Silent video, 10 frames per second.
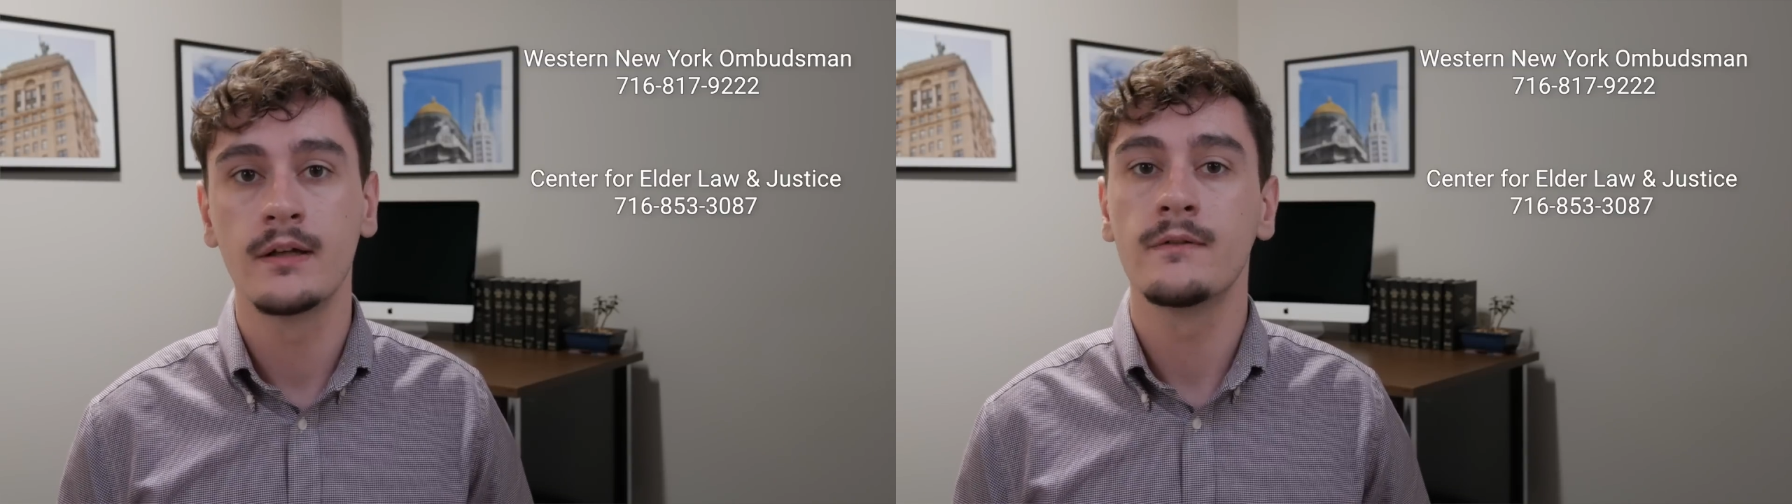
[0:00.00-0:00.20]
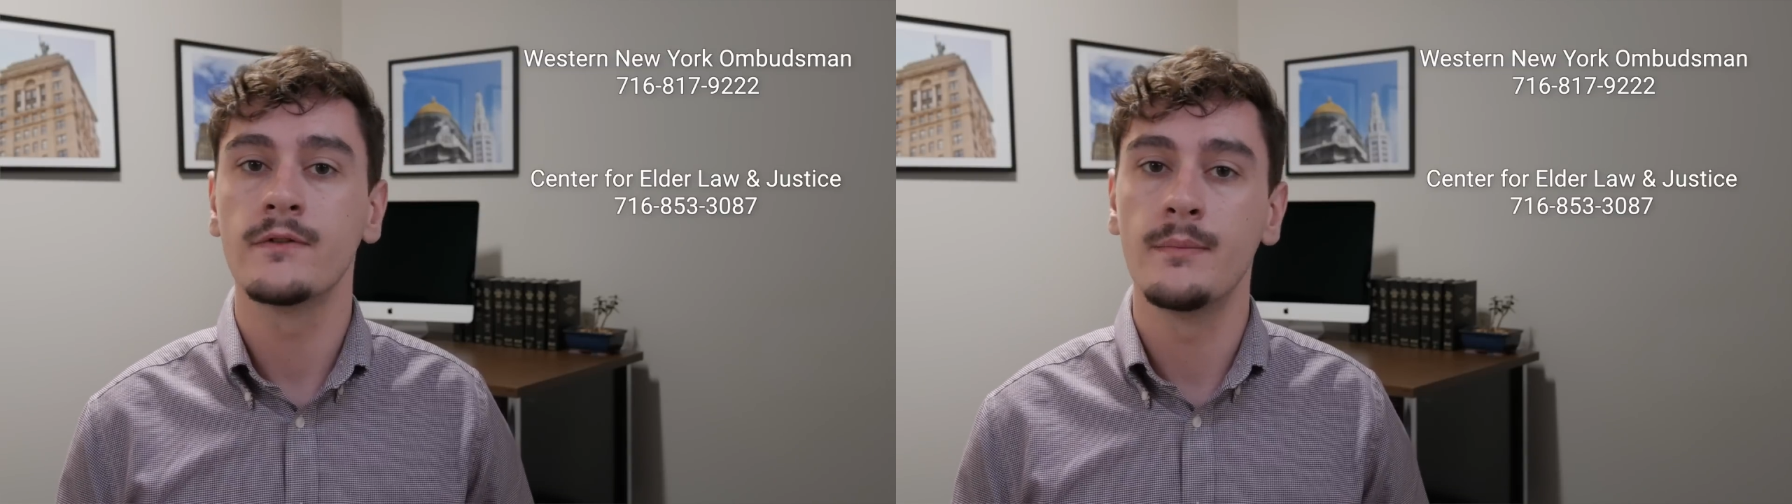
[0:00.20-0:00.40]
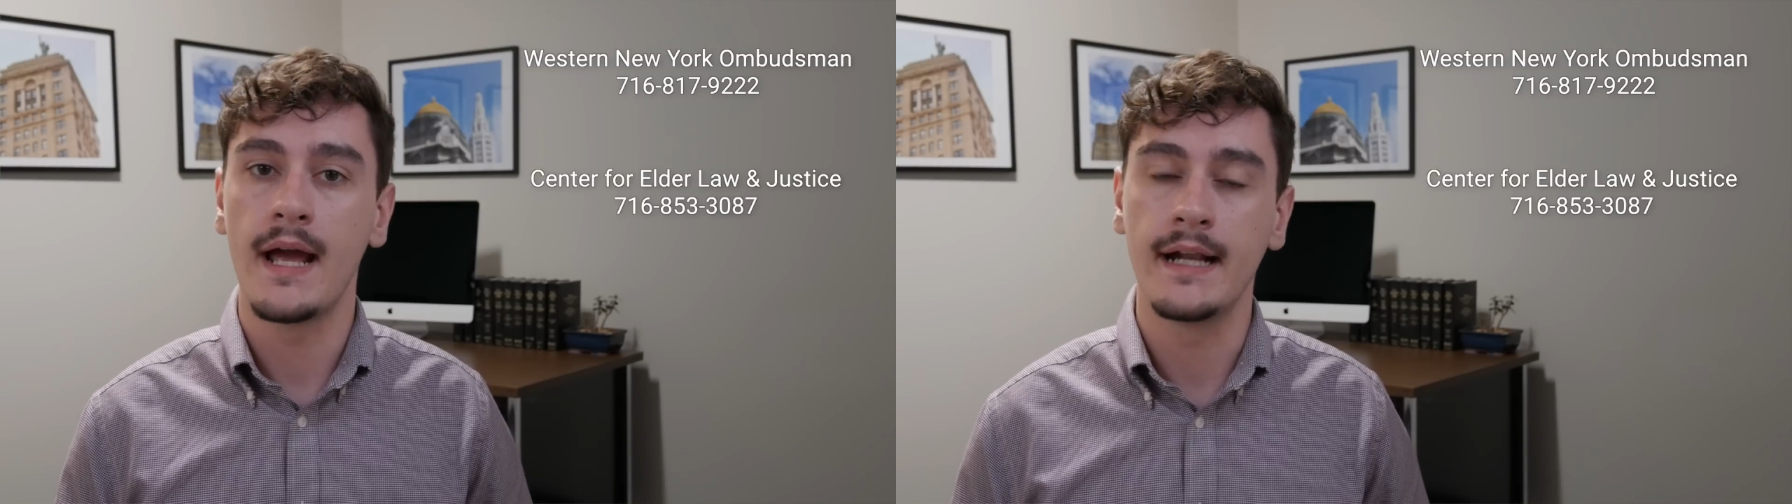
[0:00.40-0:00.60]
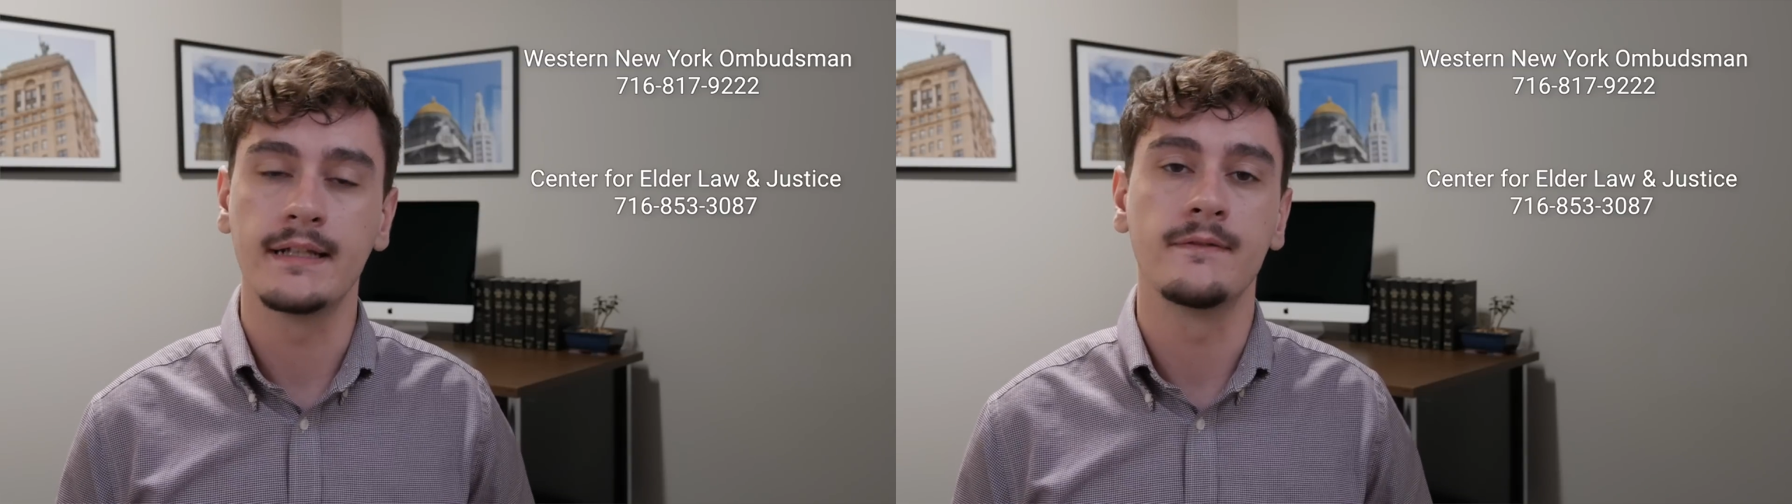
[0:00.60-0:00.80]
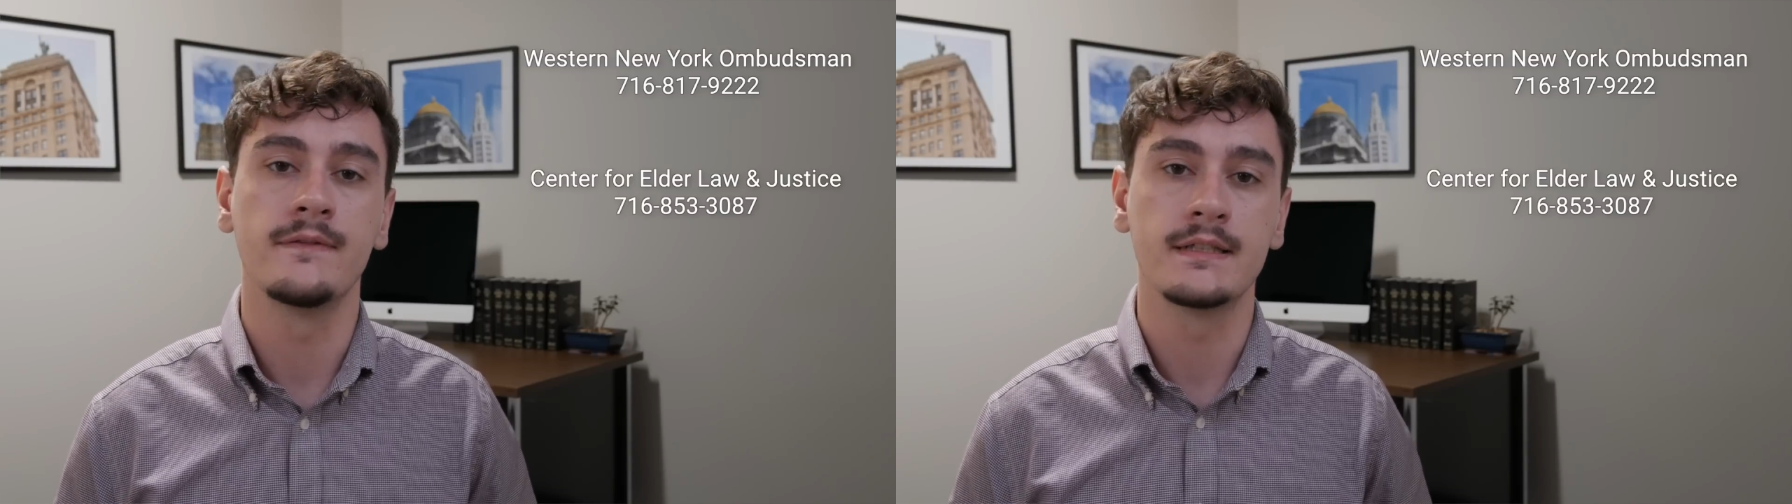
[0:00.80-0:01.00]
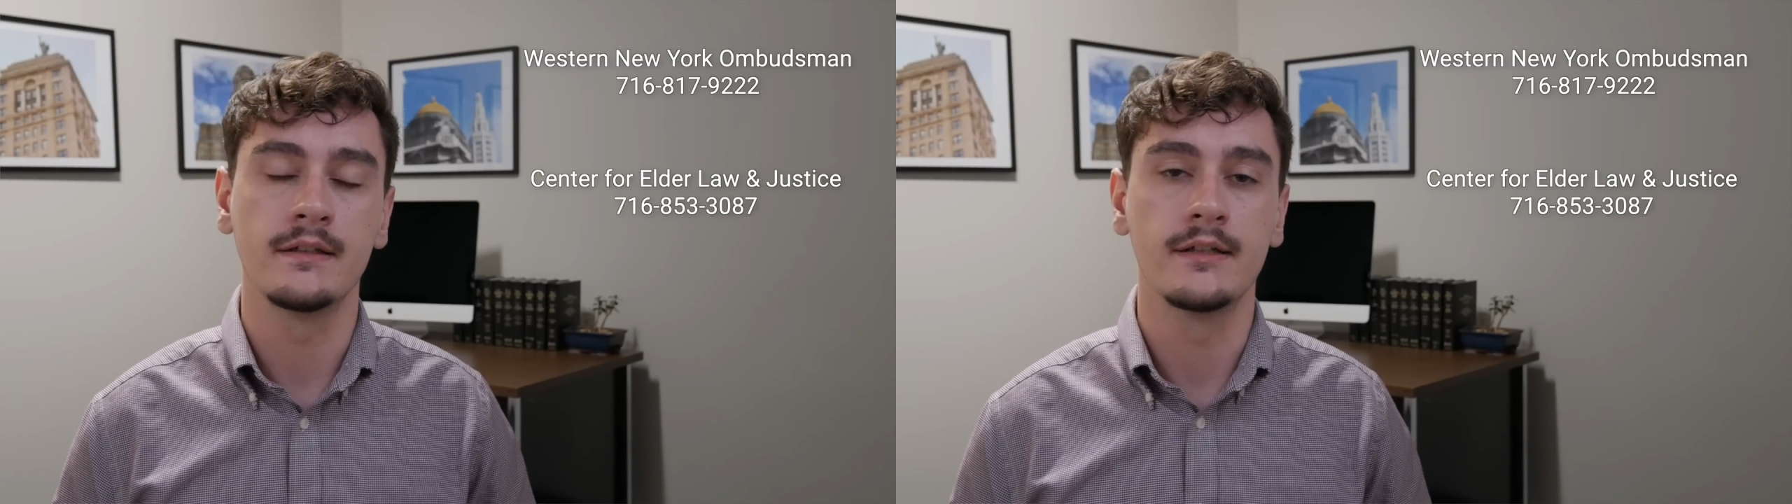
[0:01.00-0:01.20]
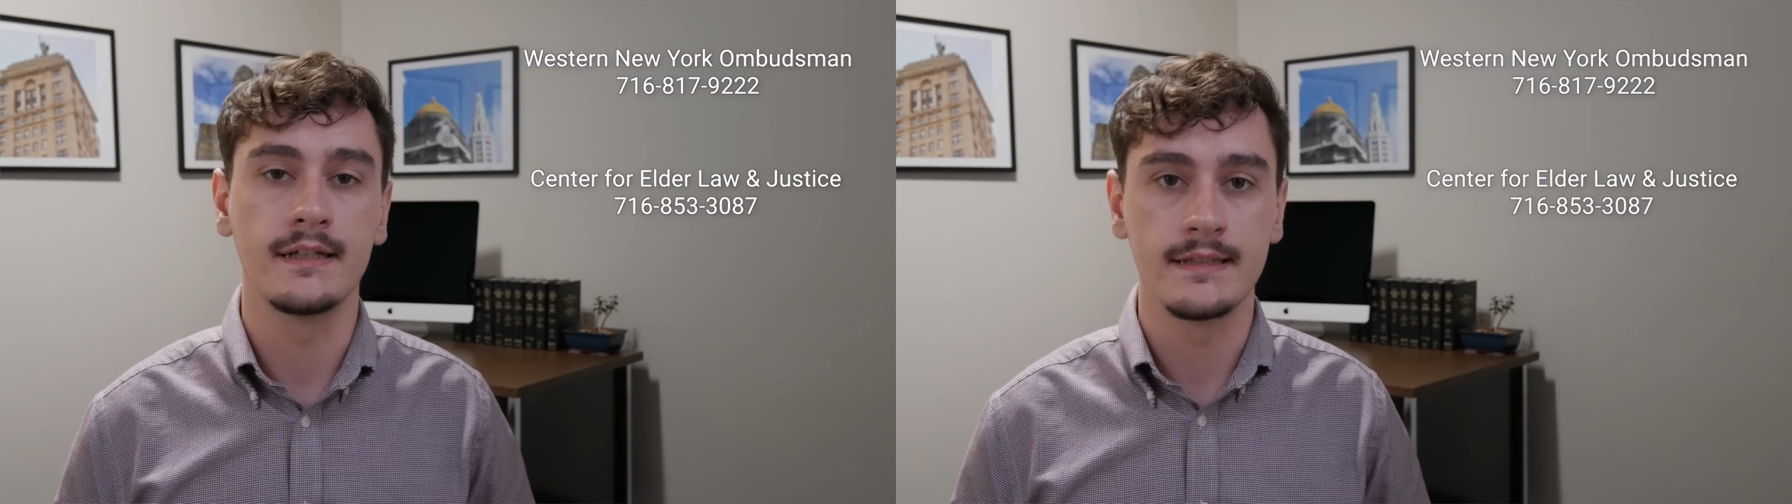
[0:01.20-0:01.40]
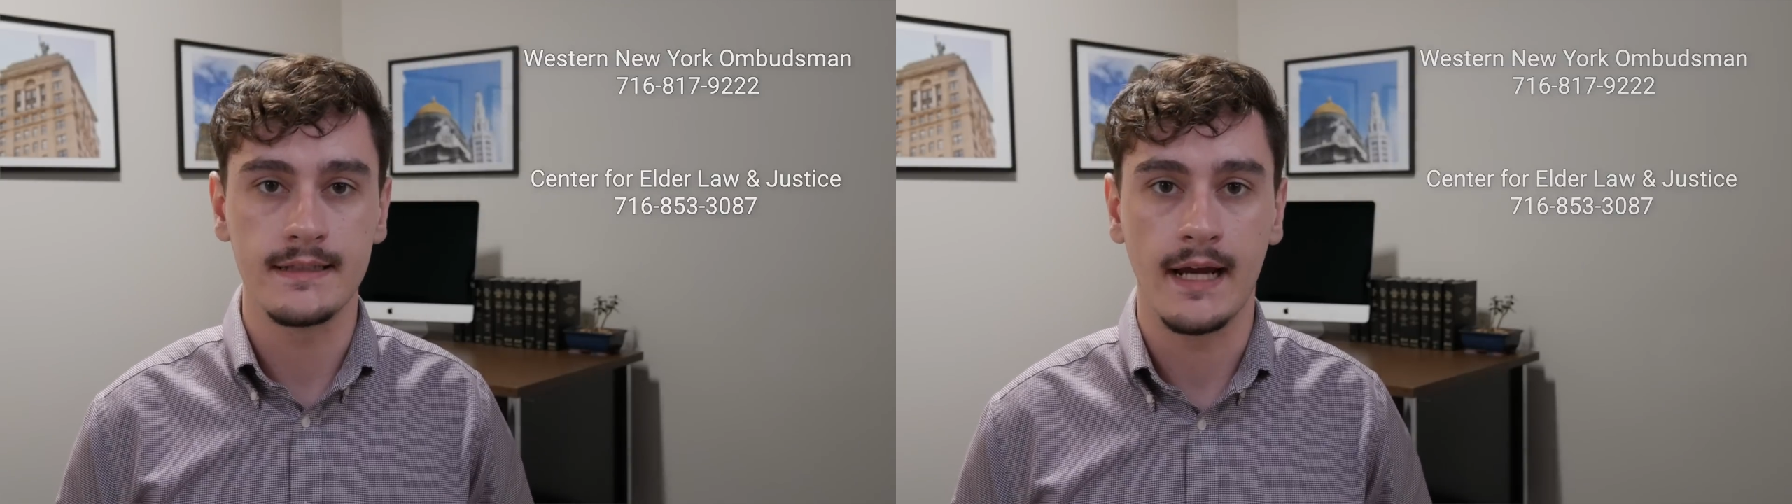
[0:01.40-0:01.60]
from any facility
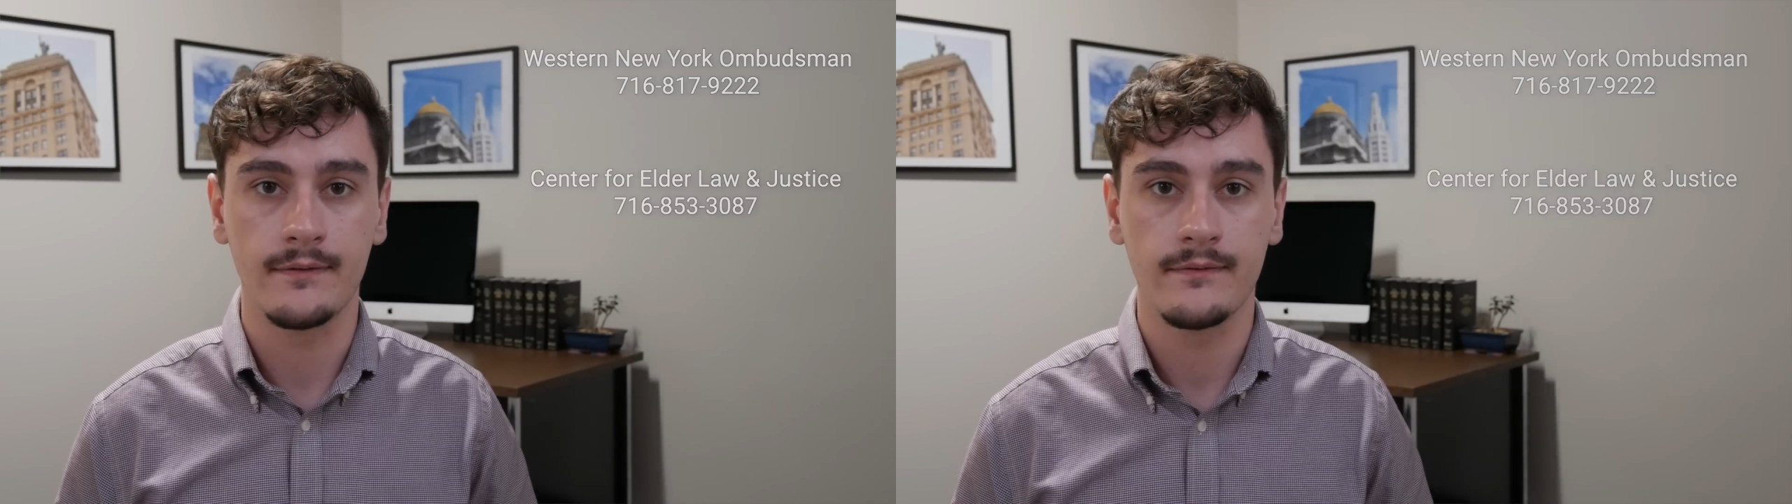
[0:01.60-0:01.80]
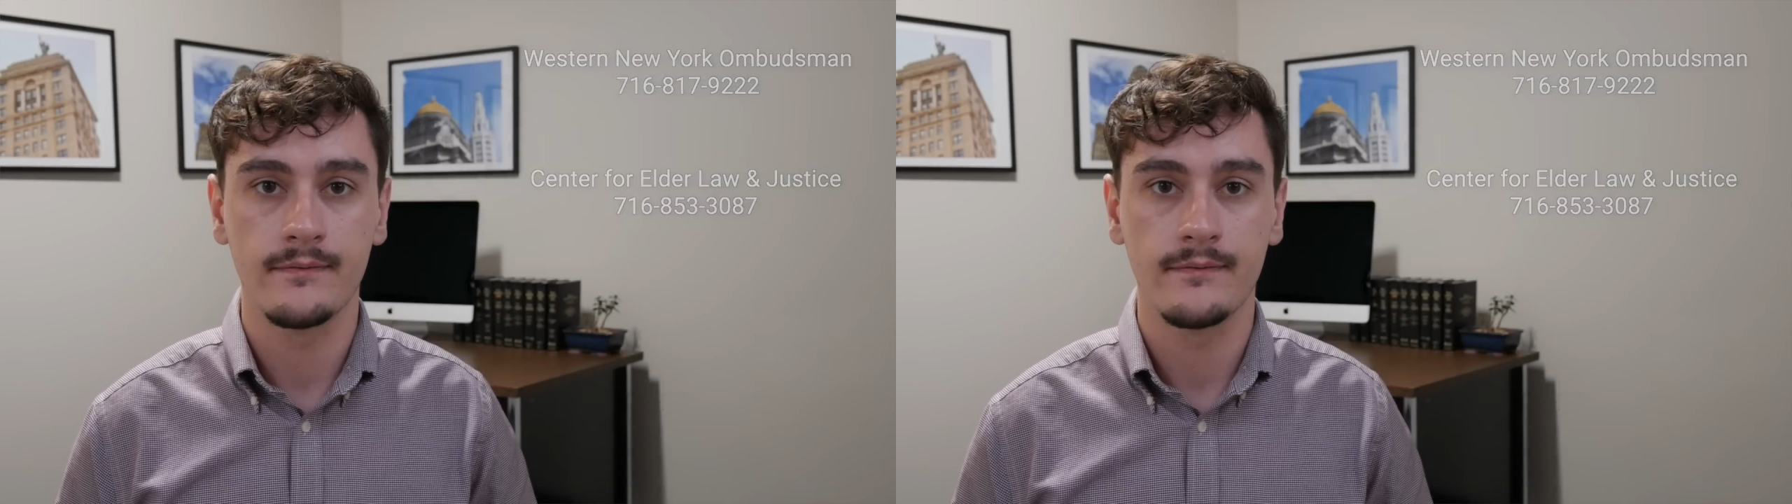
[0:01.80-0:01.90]
staff.